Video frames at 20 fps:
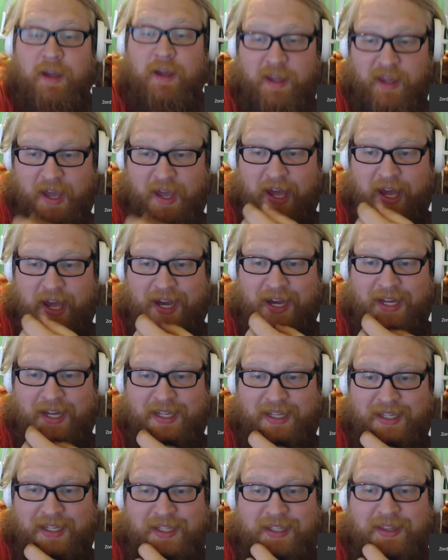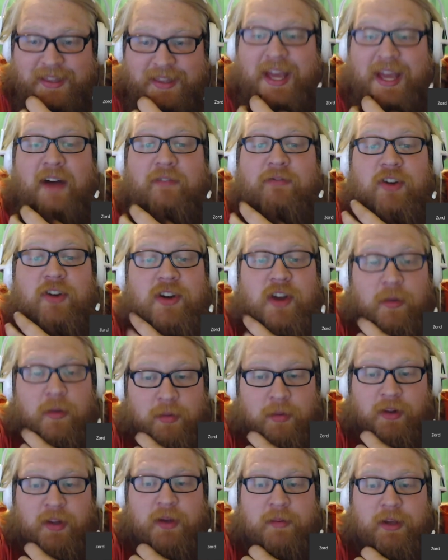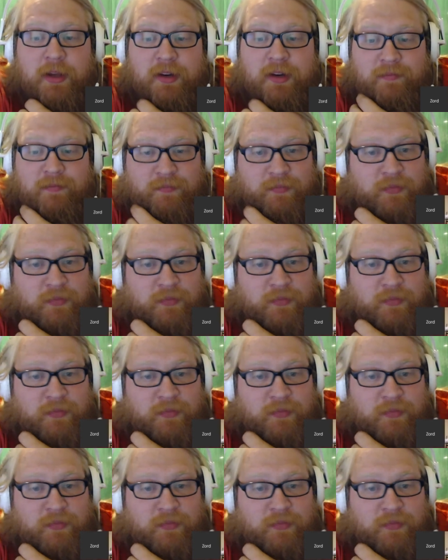Yeah, they have a number limit